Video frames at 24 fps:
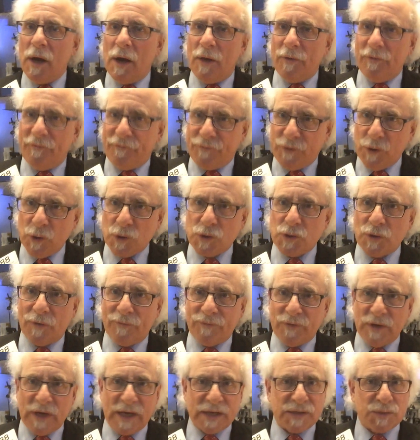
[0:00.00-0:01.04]
the future of
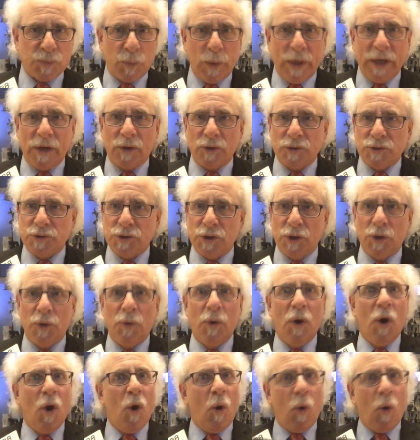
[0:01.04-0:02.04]
the next week or two,